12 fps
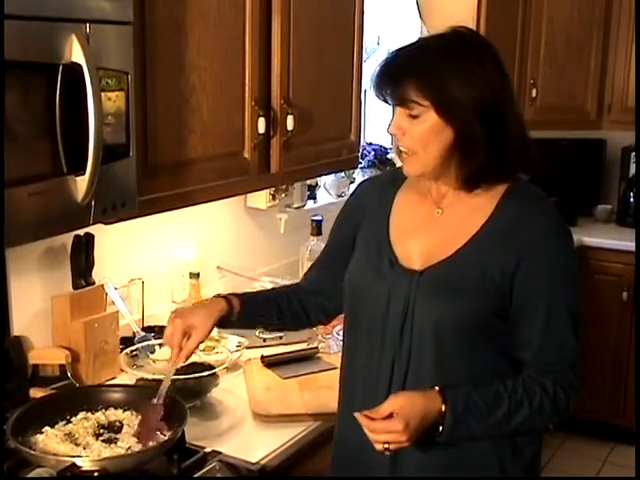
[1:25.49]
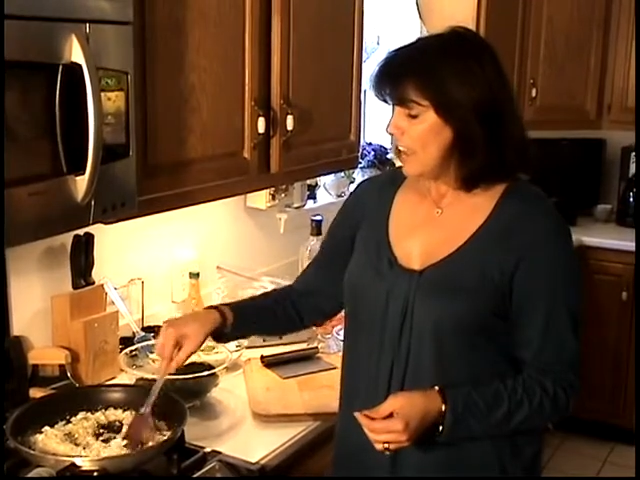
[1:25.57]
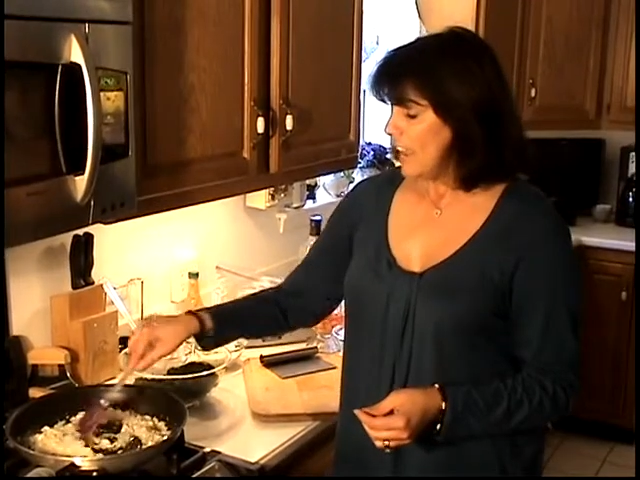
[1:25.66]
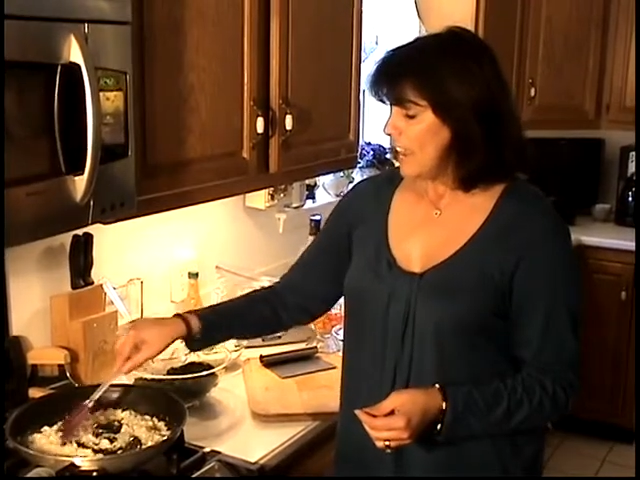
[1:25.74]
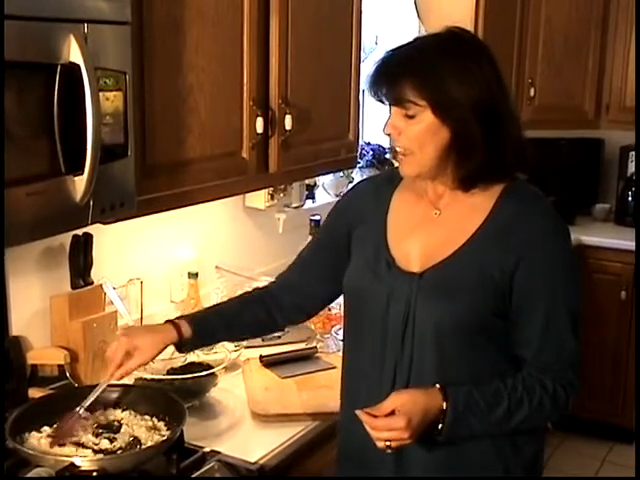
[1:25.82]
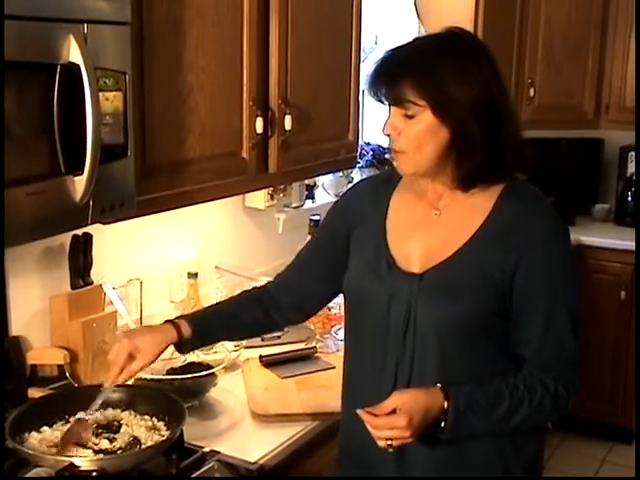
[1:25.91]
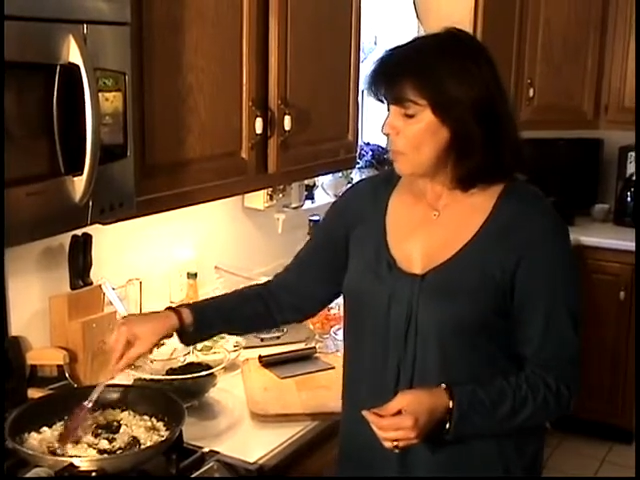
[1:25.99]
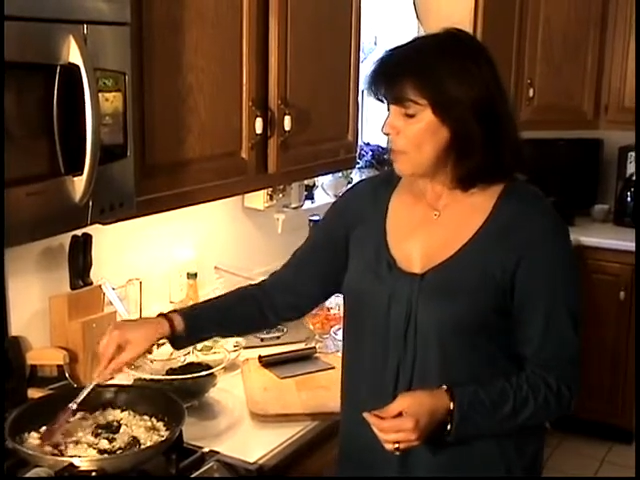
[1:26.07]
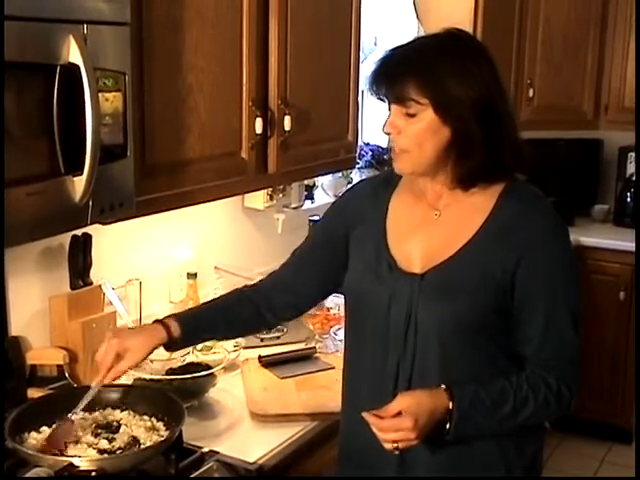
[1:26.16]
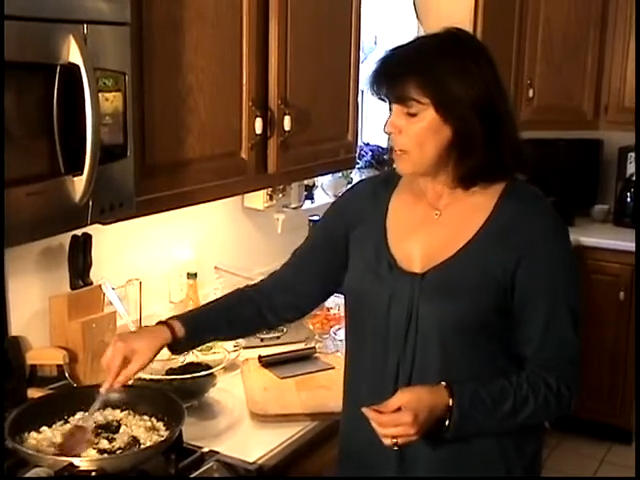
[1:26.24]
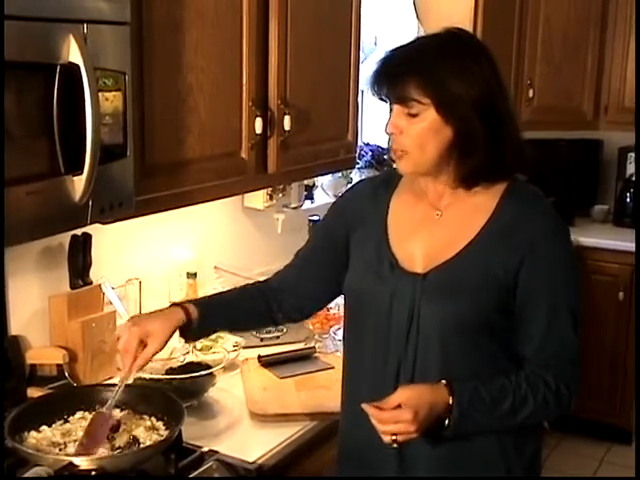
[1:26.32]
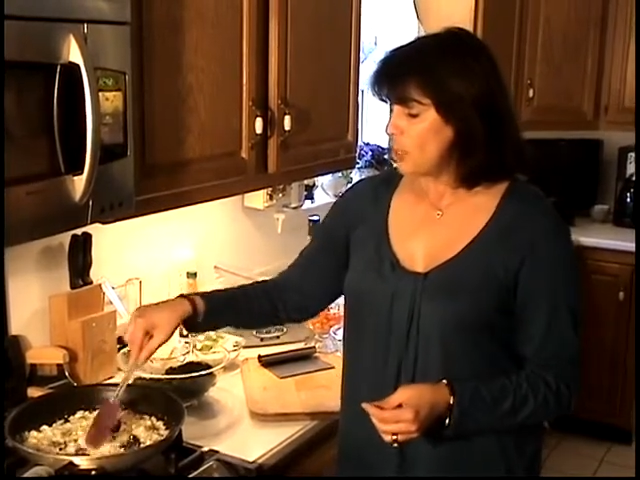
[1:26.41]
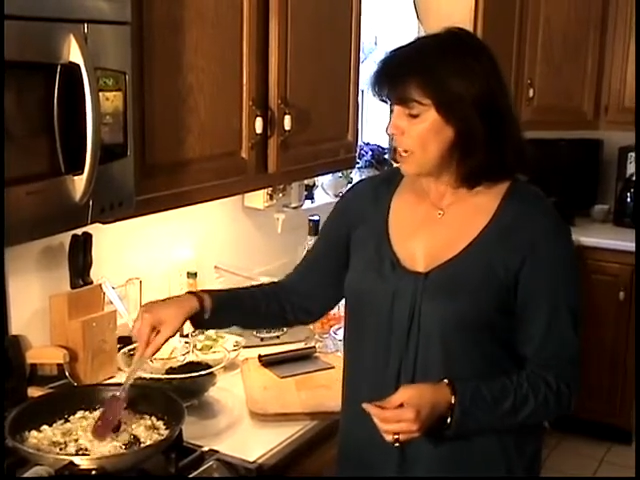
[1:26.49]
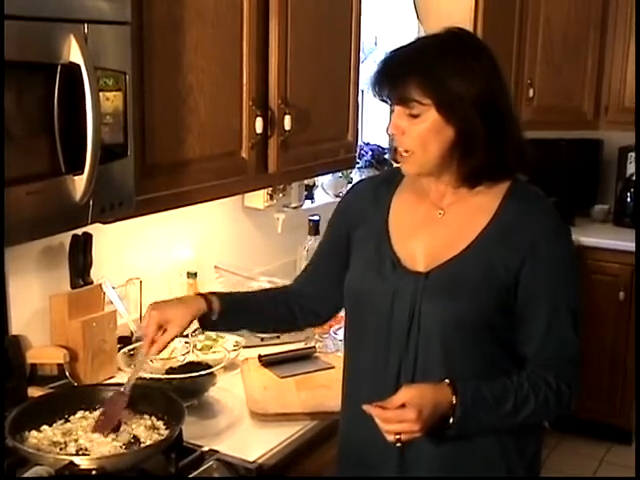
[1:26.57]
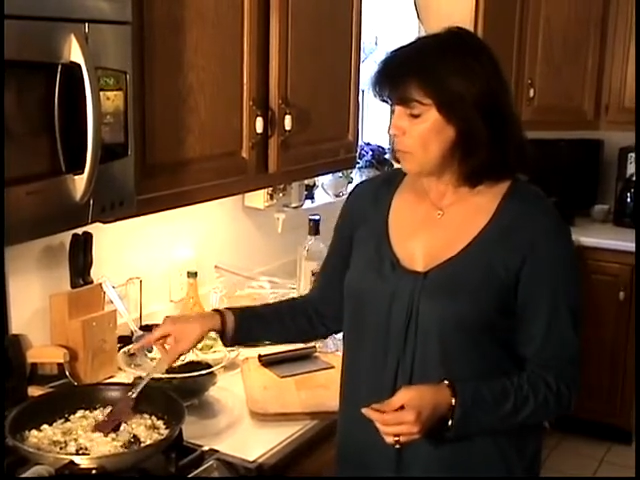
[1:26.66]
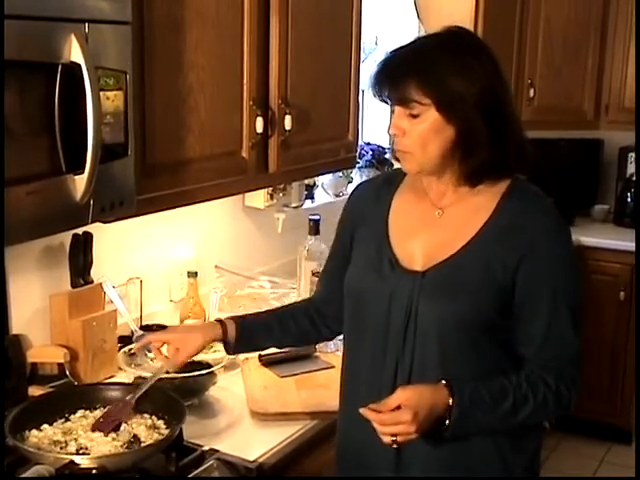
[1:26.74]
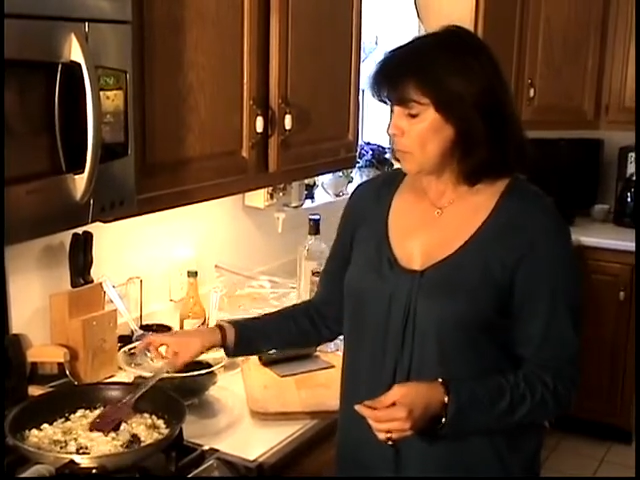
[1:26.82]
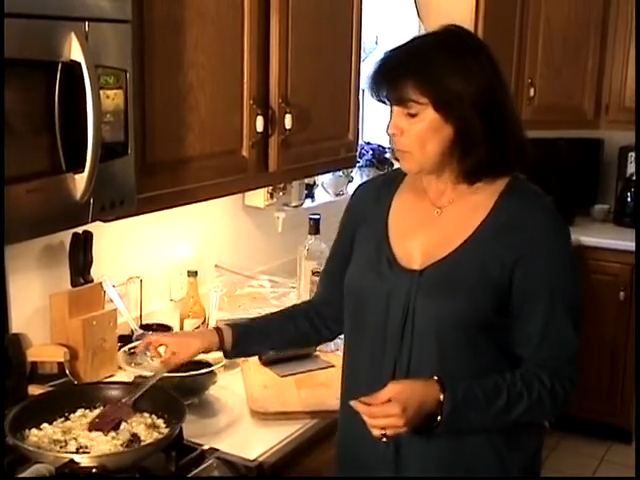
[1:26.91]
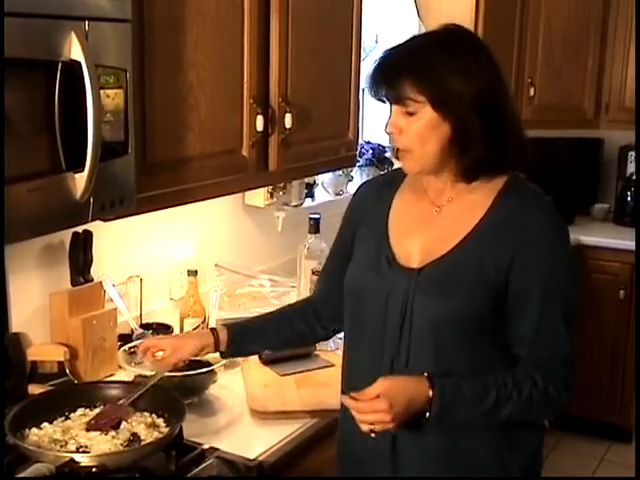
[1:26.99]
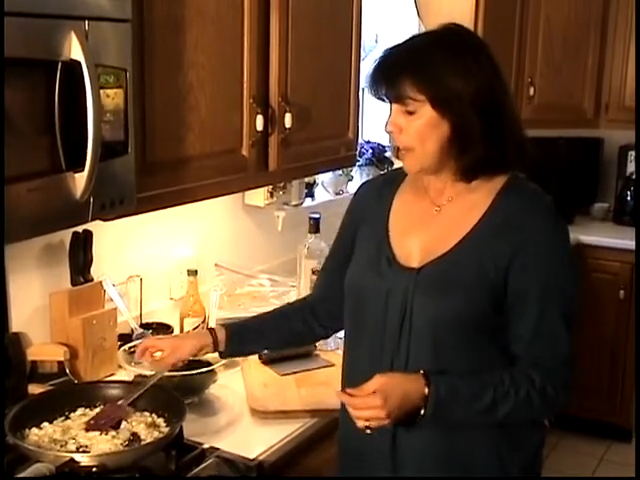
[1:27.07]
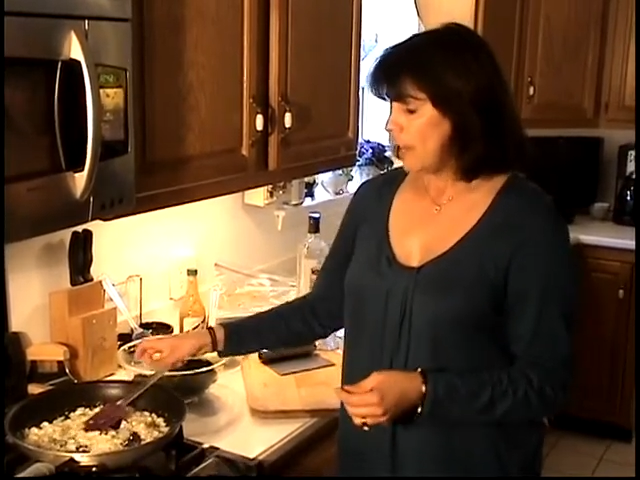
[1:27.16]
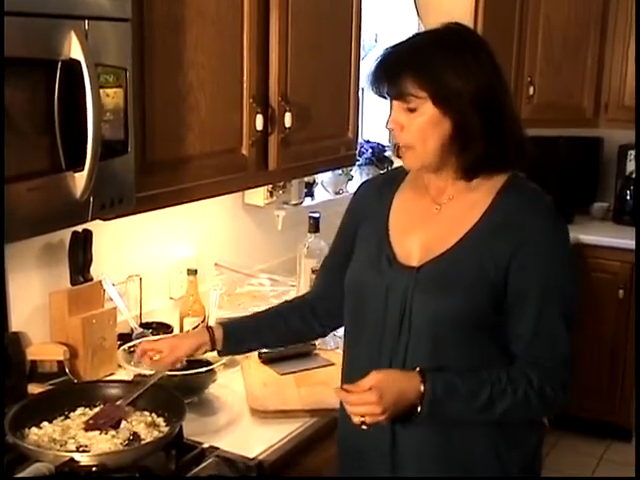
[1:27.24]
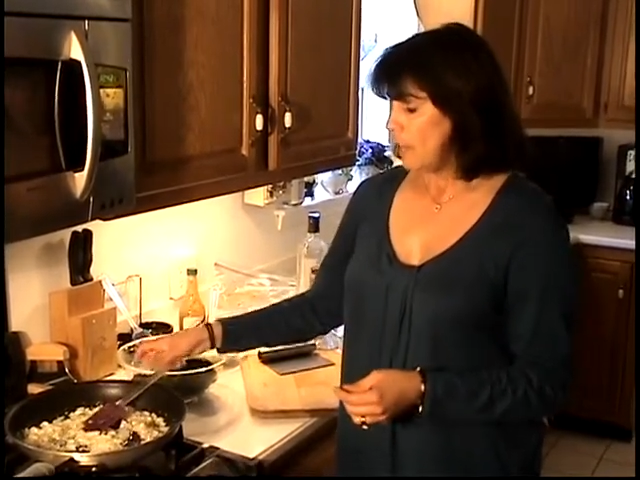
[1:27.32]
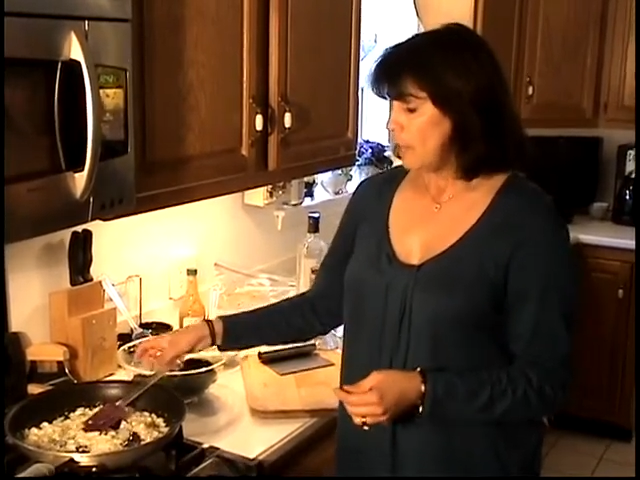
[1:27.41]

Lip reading: And once our chicken was ready,